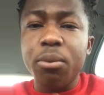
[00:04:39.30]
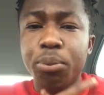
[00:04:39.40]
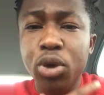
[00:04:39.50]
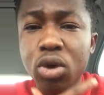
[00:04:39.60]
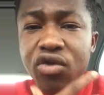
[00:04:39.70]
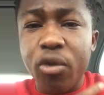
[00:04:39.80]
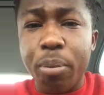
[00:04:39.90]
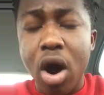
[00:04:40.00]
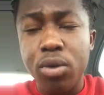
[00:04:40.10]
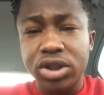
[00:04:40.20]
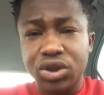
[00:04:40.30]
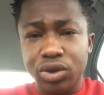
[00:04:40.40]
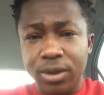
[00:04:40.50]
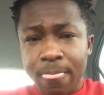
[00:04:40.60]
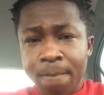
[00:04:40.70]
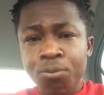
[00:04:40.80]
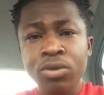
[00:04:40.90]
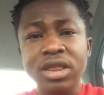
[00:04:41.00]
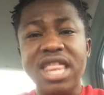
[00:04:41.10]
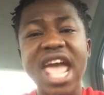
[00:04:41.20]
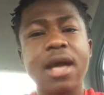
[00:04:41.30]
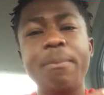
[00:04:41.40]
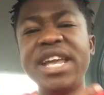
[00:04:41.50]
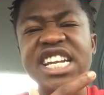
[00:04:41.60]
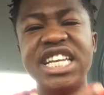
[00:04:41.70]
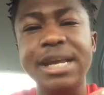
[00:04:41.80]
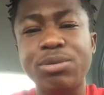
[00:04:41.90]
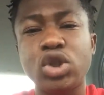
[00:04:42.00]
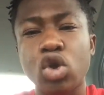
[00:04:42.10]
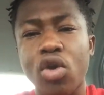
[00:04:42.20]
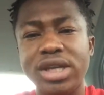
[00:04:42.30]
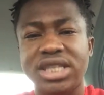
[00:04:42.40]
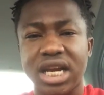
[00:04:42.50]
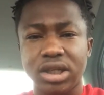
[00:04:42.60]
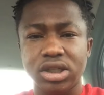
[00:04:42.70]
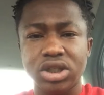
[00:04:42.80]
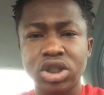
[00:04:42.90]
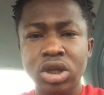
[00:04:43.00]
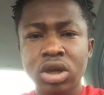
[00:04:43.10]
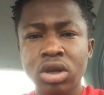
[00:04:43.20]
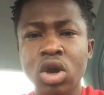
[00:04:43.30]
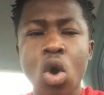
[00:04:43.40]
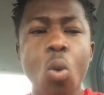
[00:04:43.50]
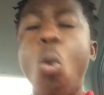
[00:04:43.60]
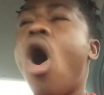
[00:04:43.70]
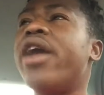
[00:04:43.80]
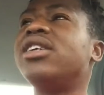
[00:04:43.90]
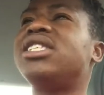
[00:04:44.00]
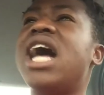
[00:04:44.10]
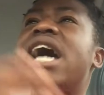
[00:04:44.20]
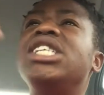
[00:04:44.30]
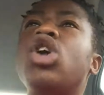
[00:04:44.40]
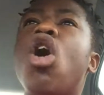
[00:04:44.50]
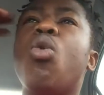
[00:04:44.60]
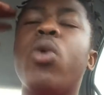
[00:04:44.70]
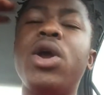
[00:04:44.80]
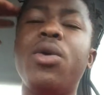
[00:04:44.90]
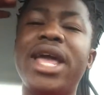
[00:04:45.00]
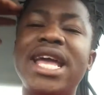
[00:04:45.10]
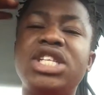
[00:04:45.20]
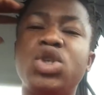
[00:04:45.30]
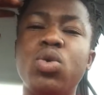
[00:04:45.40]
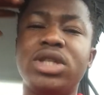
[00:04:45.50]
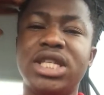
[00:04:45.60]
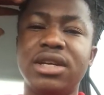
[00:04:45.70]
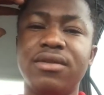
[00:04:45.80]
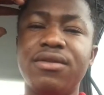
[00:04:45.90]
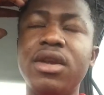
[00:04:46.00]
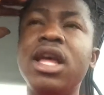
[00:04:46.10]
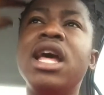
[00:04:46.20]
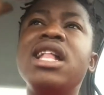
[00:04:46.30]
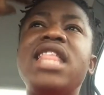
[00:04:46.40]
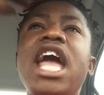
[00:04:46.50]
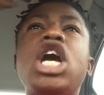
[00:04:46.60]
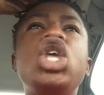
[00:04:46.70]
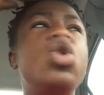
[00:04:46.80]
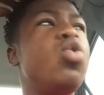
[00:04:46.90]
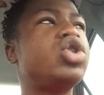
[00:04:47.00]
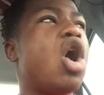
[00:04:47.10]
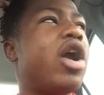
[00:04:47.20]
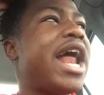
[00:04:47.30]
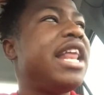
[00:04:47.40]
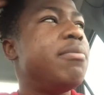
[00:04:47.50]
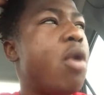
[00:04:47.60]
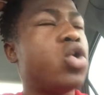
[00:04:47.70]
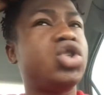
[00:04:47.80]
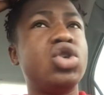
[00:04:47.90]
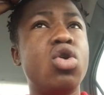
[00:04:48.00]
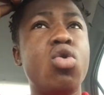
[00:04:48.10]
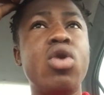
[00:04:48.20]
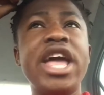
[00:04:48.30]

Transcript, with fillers: beautiful poetry, they could be deep storytellers. Water signs are real intuitive. They could use all that emotional